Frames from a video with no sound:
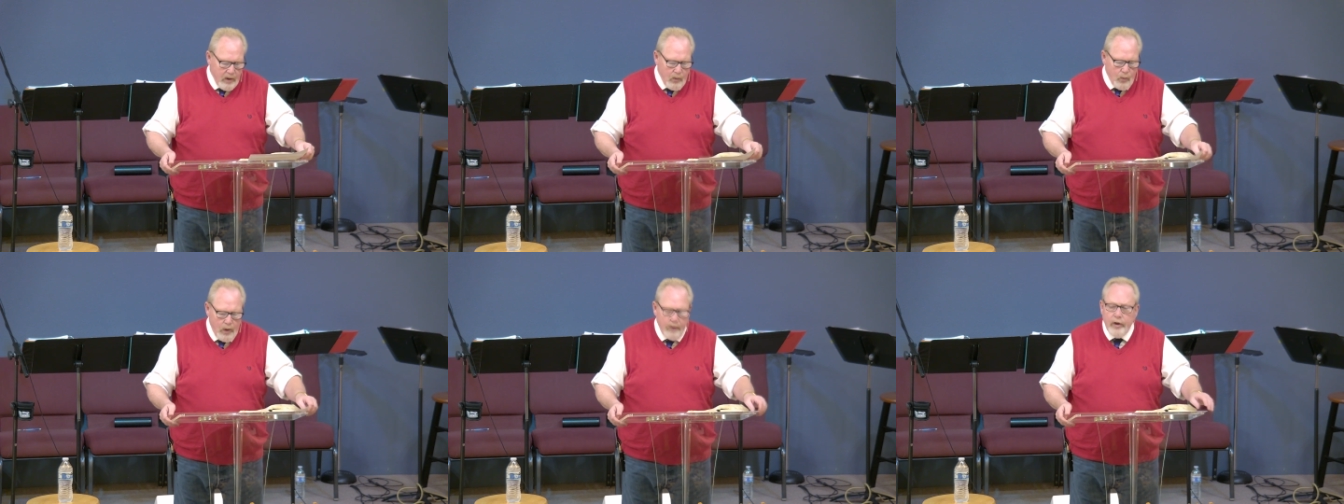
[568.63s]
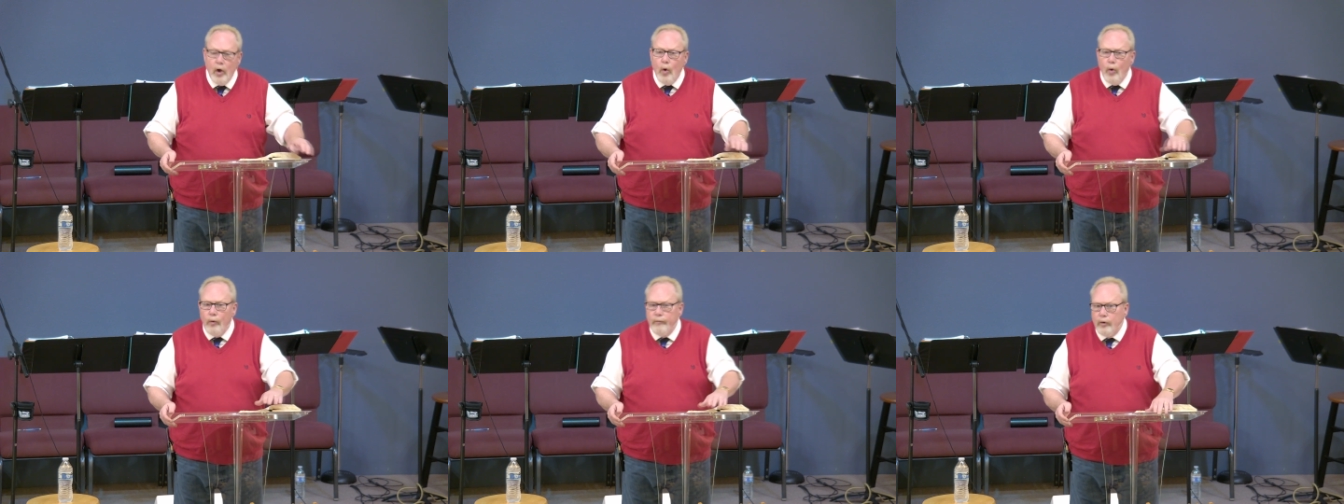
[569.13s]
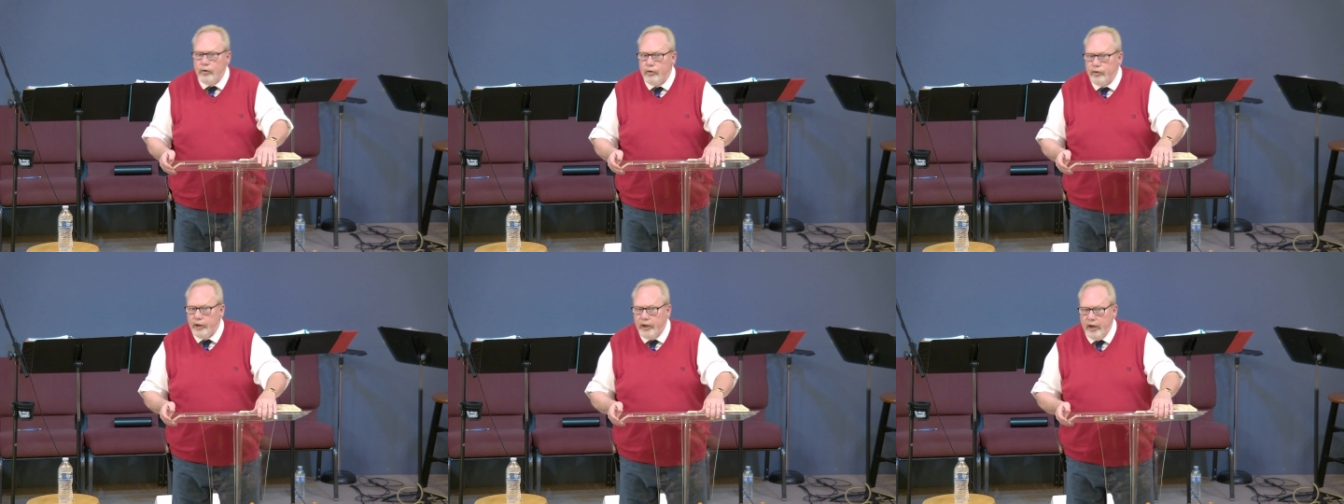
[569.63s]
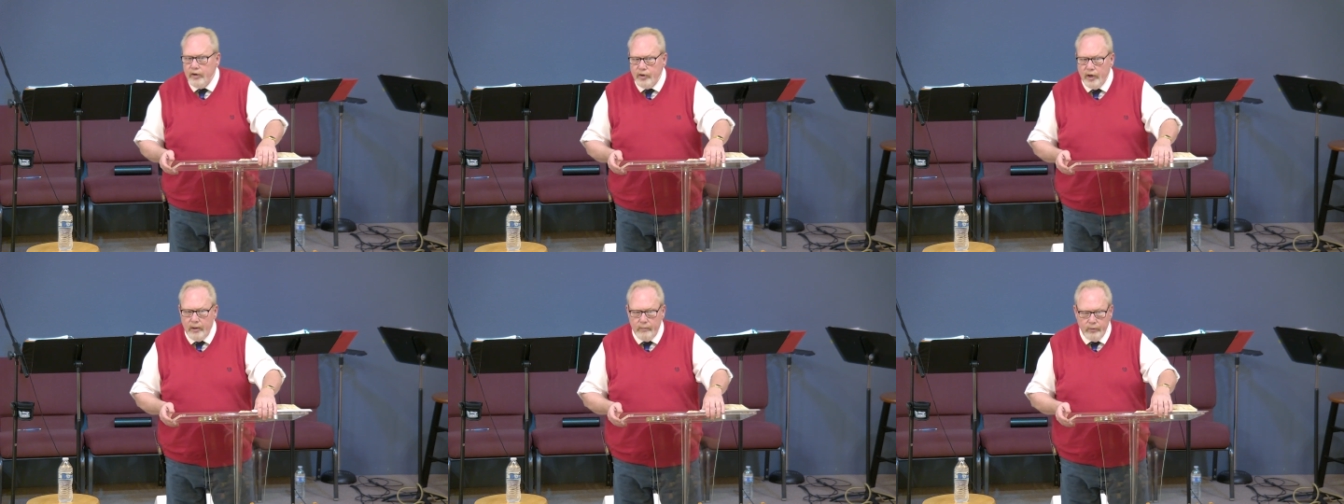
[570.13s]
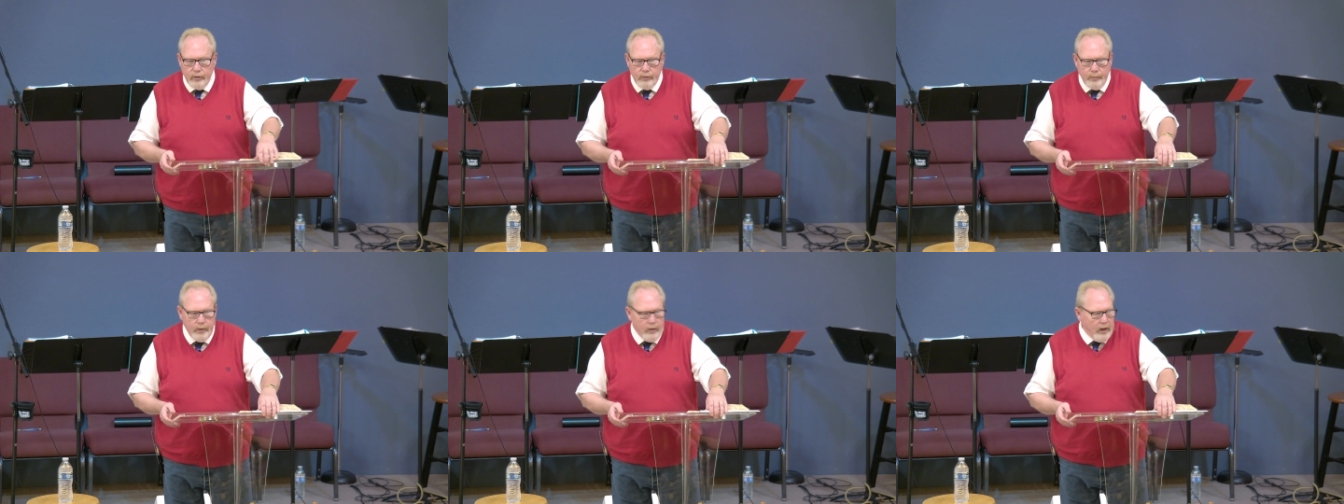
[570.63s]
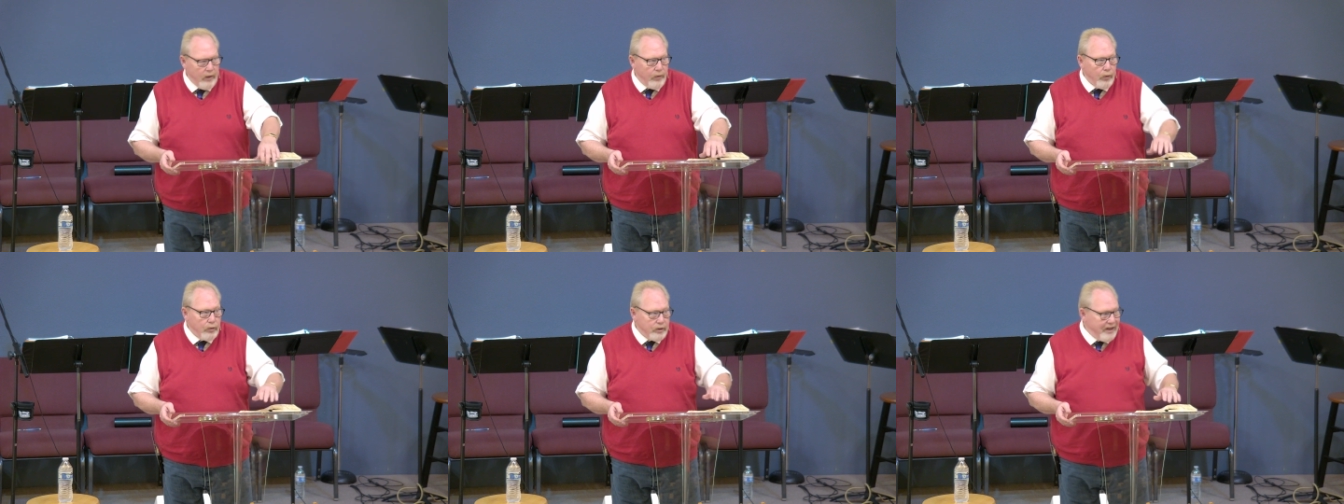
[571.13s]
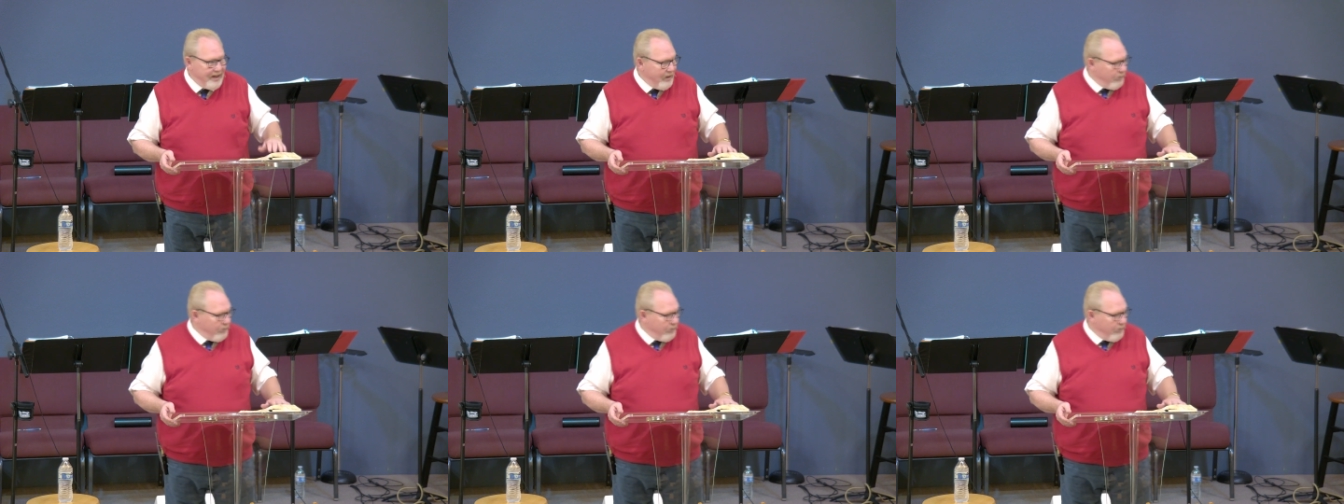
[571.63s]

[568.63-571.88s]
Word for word: uh, one of the old versions of King James, there's been like 13